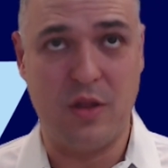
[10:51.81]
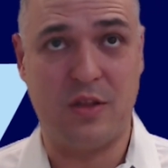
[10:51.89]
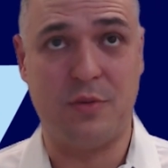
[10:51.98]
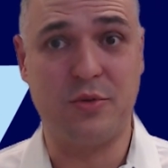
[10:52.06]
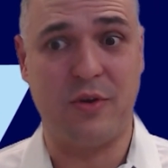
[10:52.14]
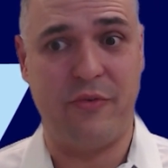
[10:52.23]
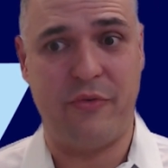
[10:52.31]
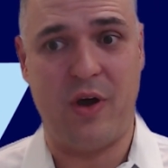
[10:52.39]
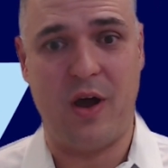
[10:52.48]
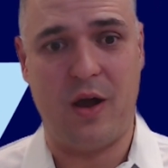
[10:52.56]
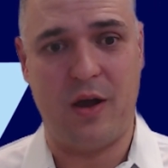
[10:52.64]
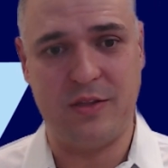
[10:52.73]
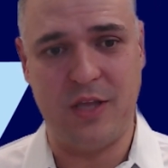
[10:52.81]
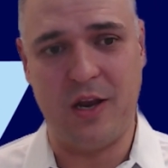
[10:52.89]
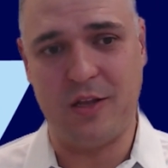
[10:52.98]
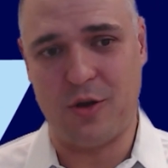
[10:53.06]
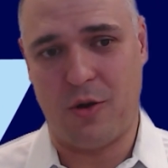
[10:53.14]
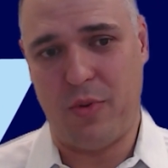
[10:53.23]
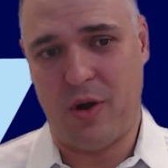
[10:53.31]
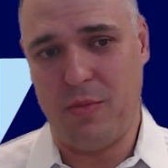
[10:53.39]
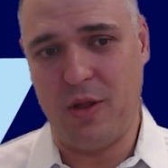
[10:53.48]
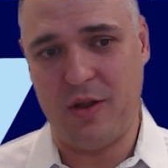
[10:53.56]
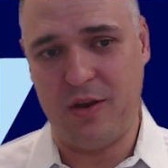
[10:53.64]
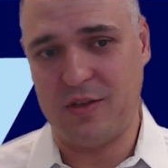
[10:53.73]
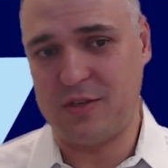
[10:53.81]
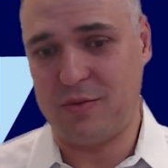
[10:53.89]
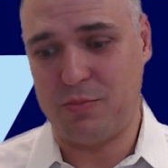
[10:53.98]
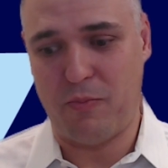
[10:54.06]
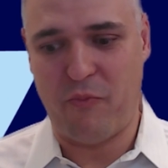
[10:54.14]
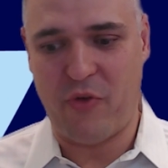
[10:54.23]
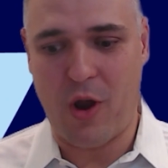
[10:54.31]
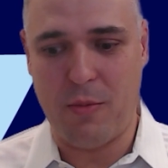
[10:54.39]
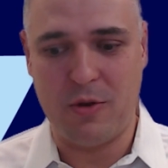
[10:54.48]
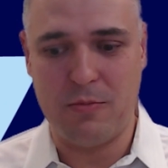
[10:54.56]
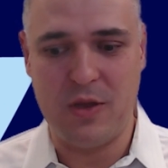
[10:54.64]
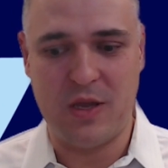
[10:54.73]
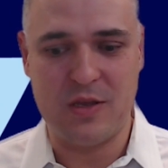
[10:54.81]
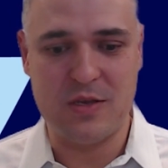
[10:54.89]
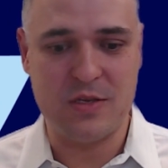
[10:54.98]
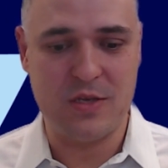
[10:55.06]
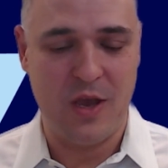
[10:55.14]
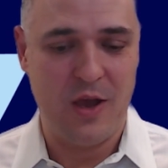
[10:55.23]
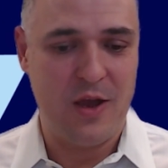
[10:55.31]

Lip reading: terms of data interoperability is phenomenal because